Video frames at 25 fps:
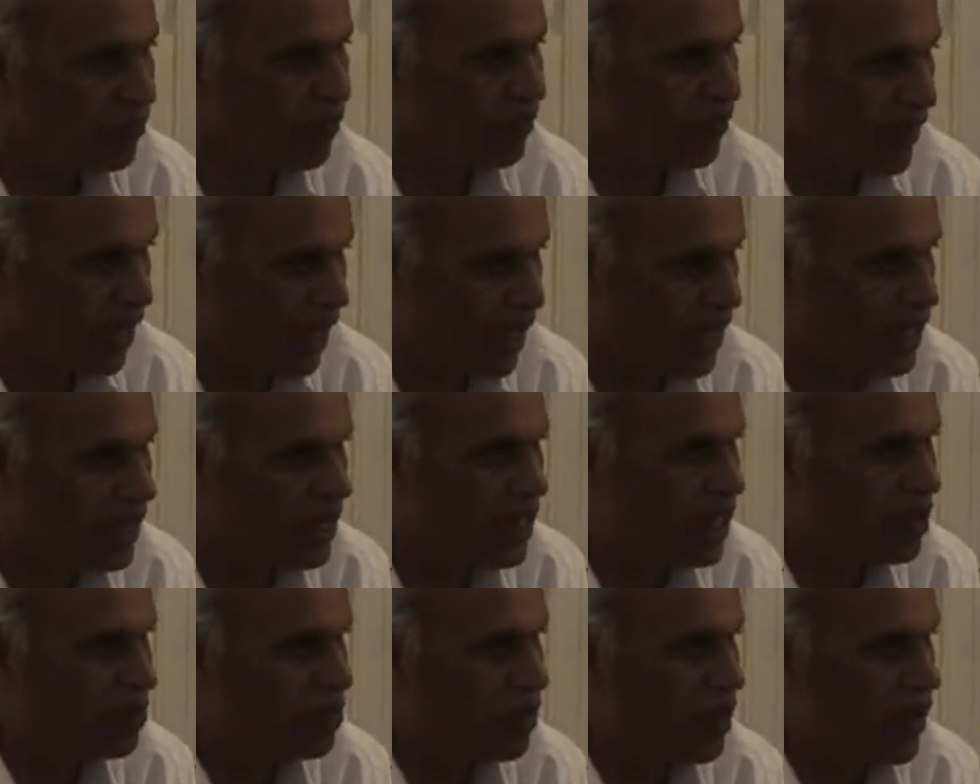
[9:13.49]

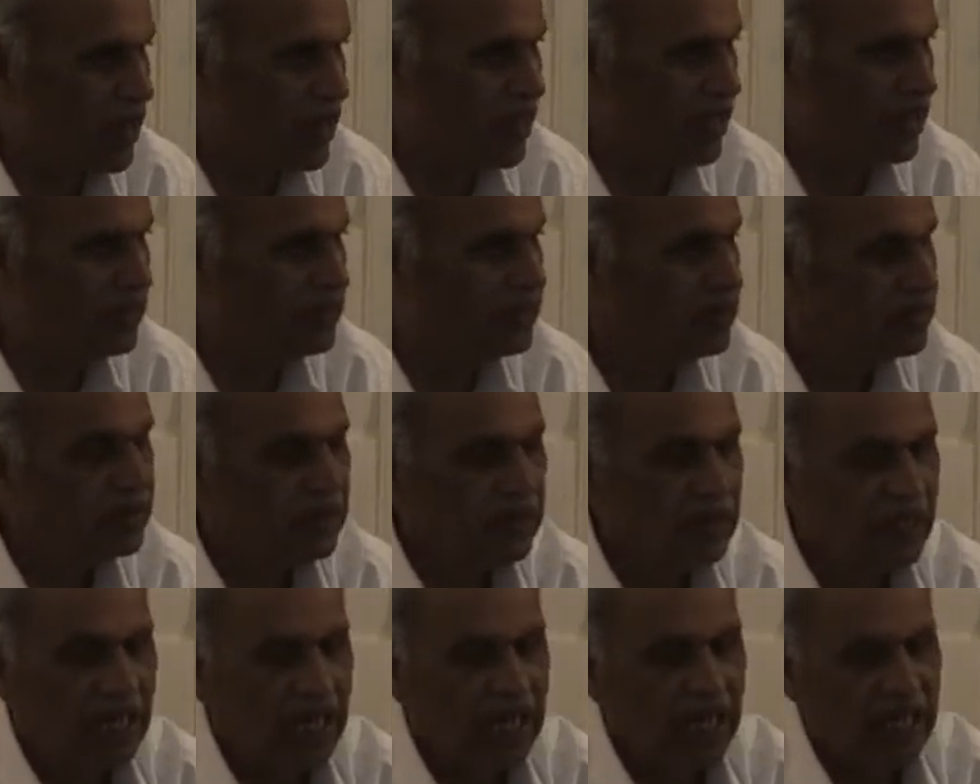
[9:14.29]
another body.
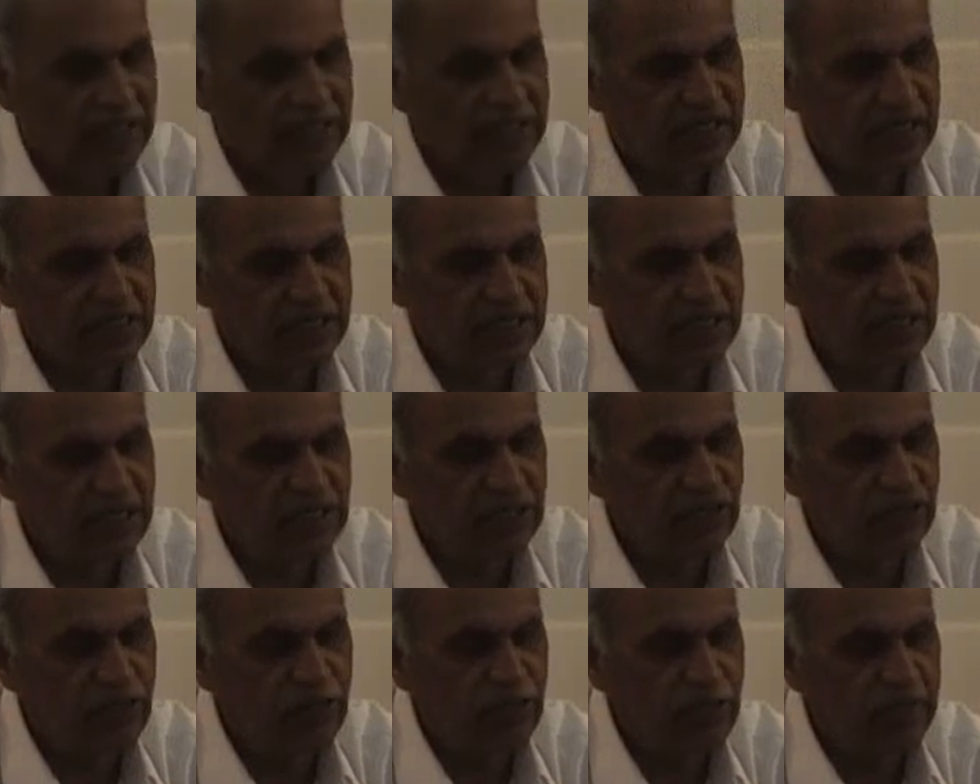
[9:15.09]
As such,
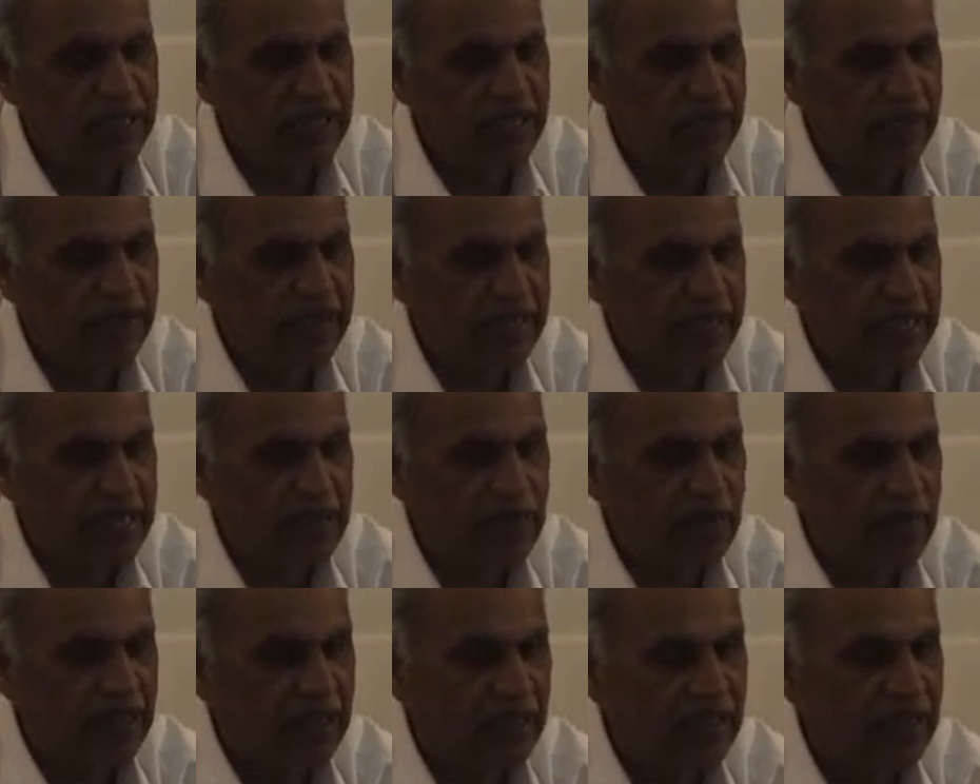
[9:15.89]
since we believe in
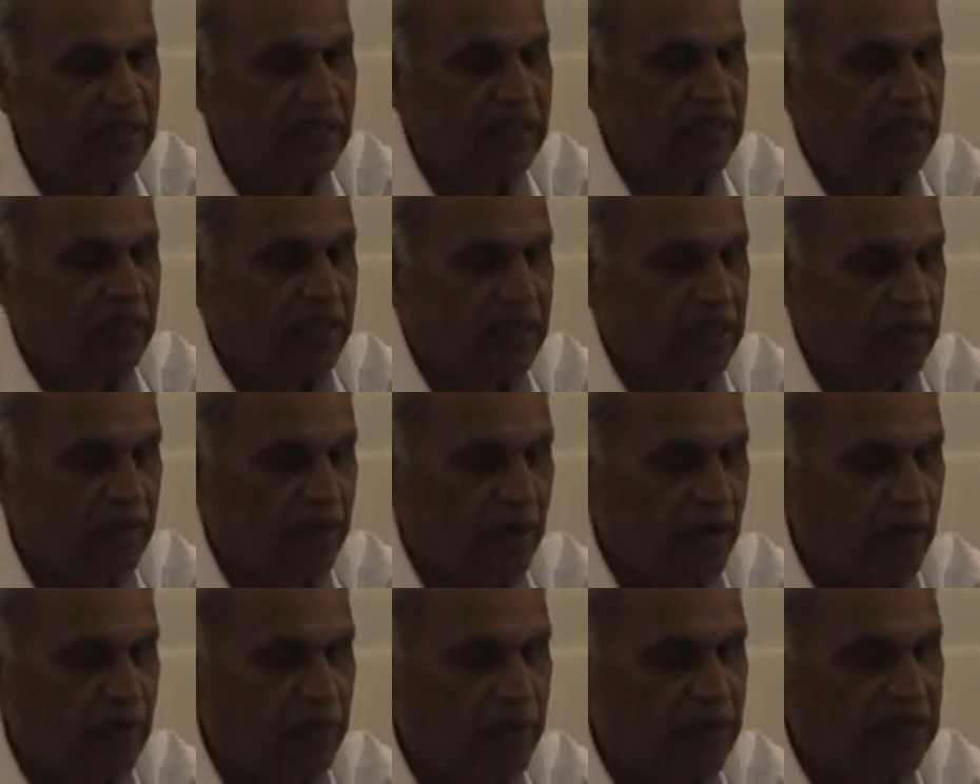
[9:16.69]
rebirth, the
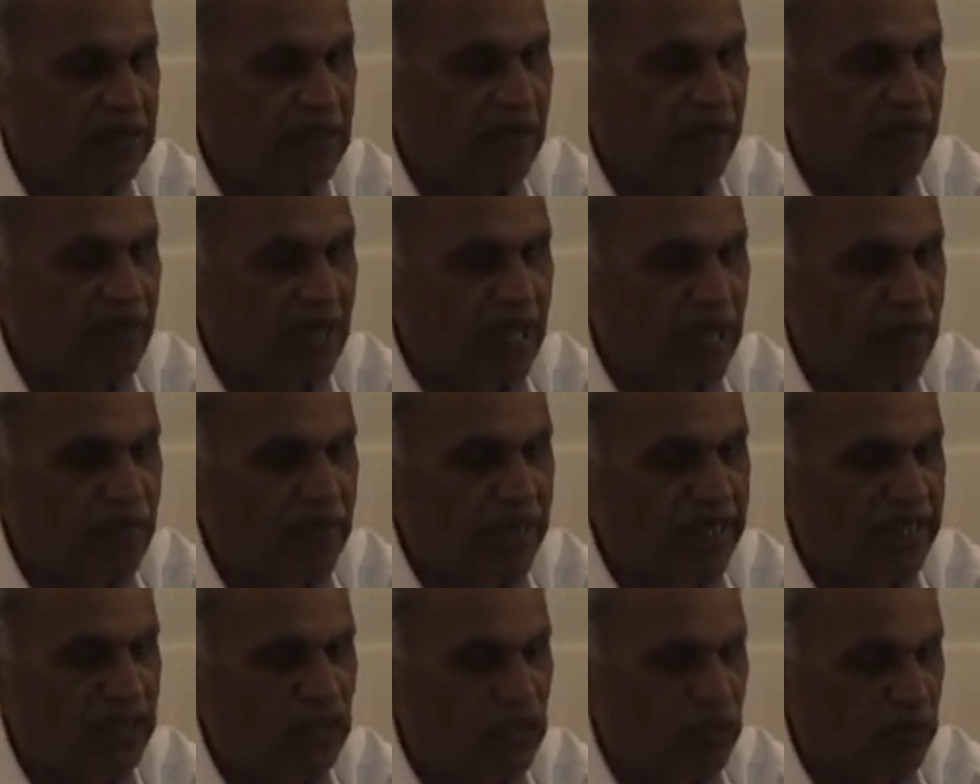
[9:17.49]
purpose of
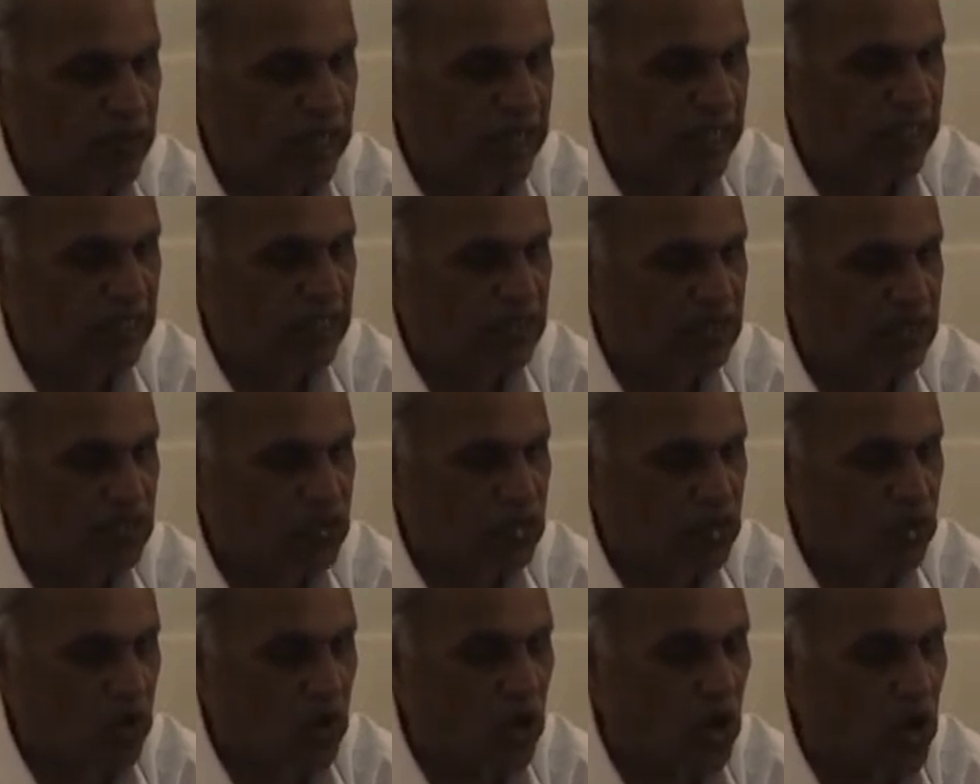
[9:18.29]
Dharma is to make
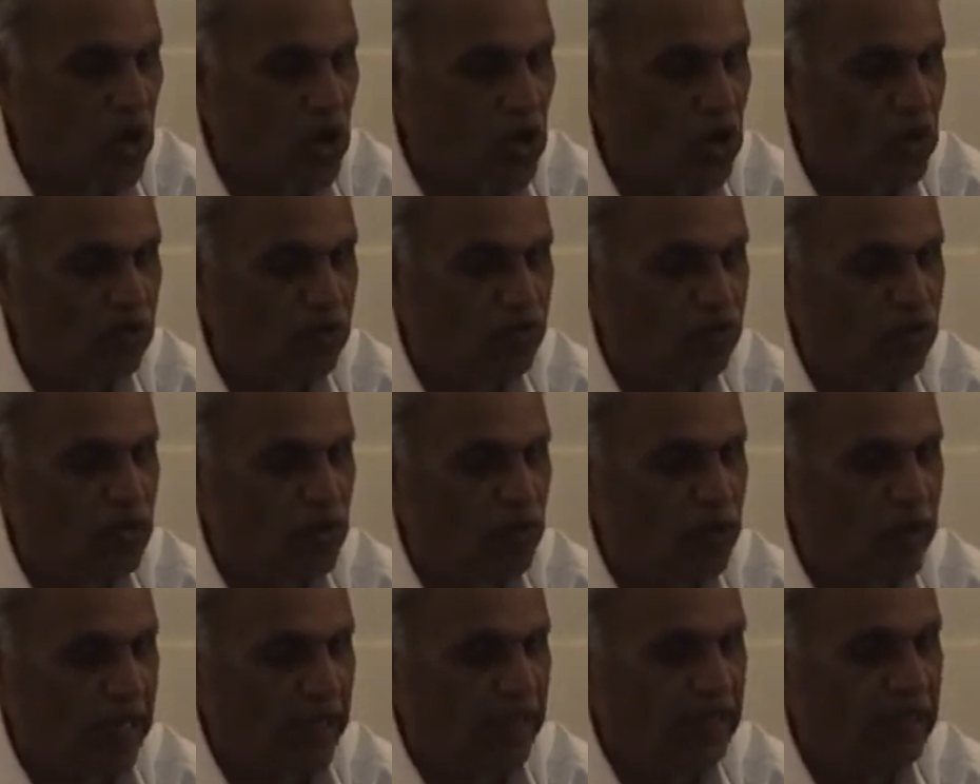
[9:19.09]
strong
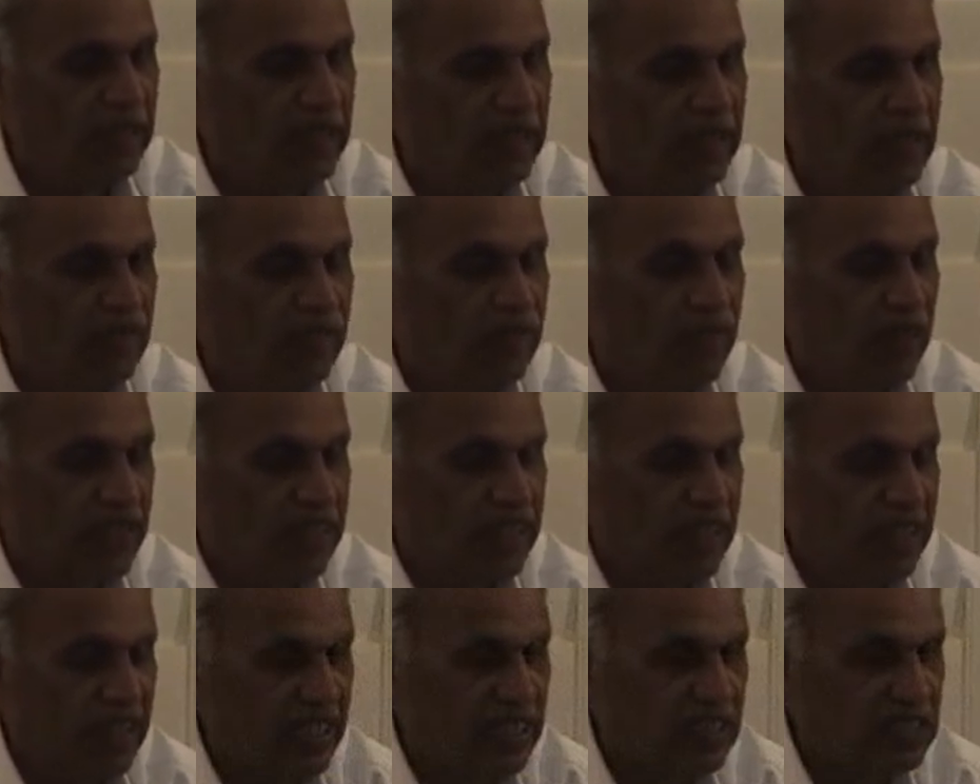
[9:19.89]
human for
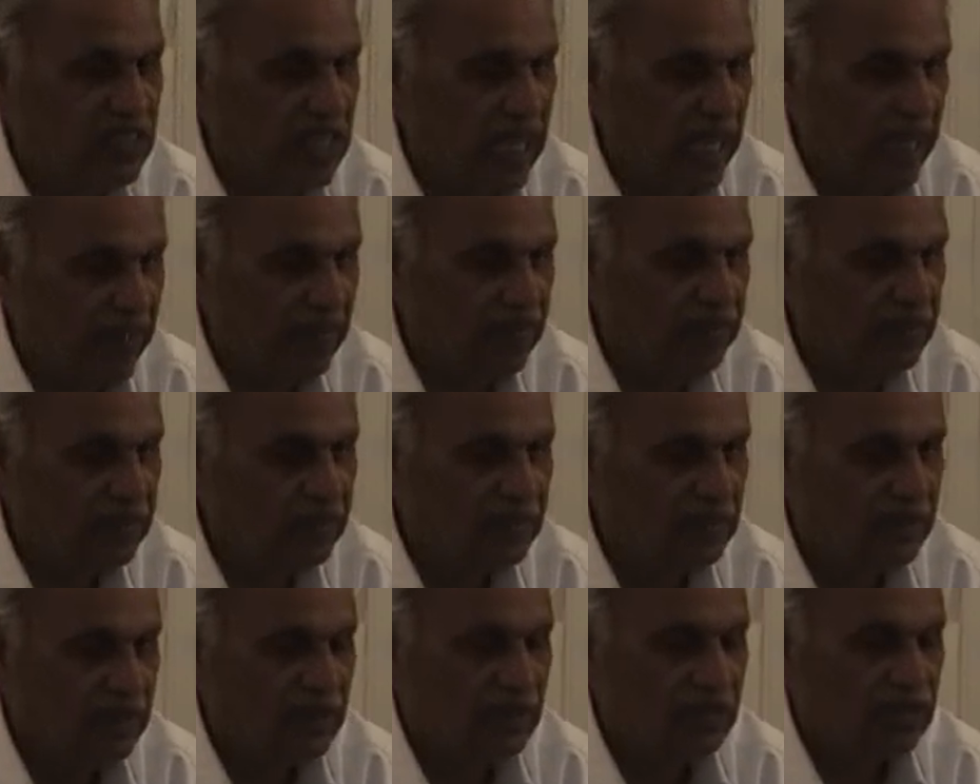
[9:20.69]
the next life.
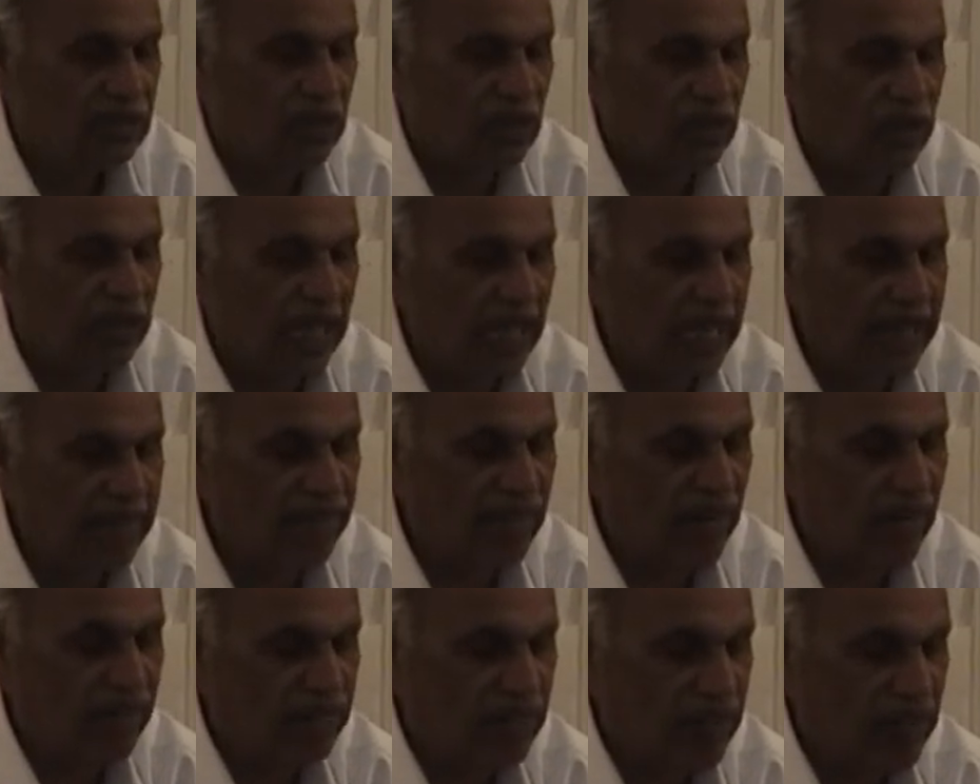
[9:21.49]
So life
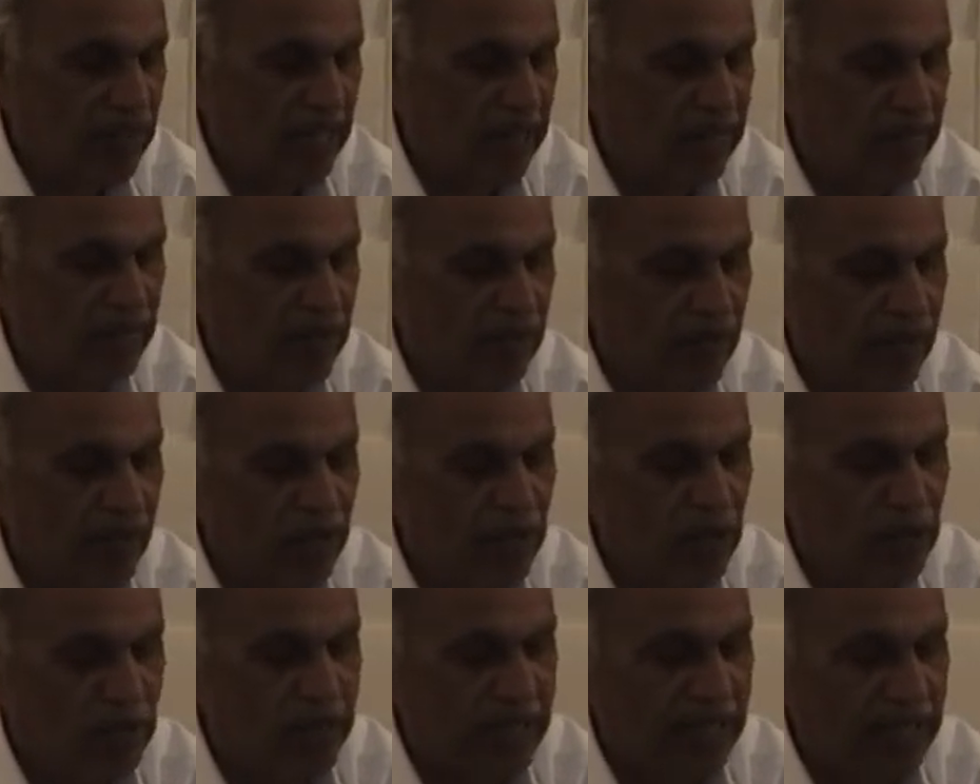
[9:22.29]
after life, we
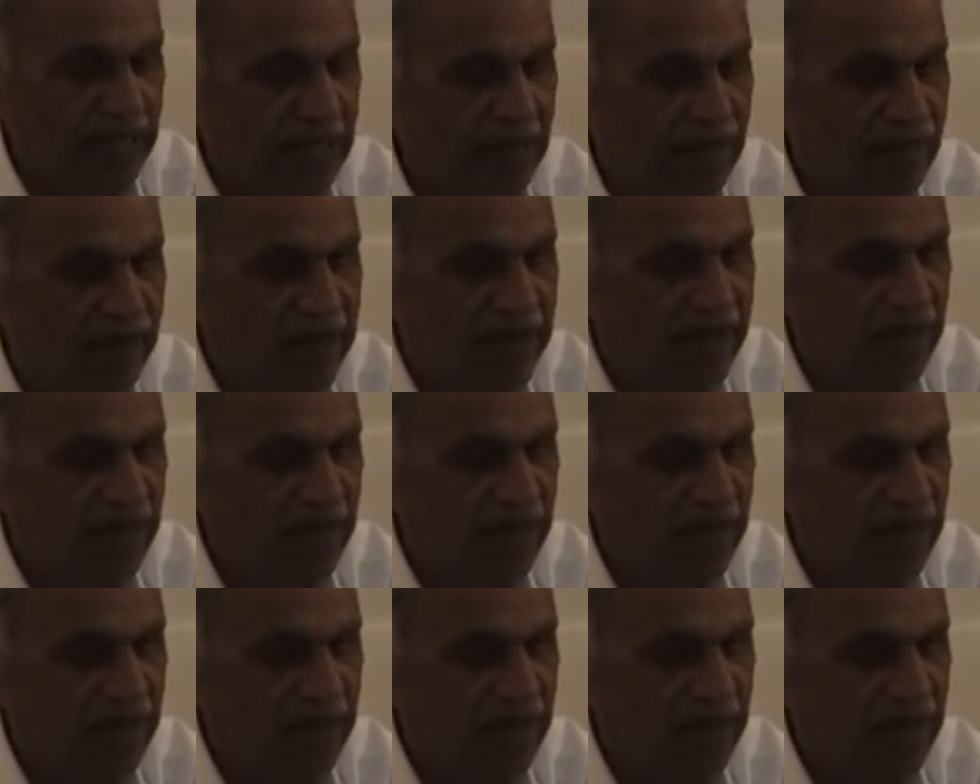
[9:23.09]
want to make every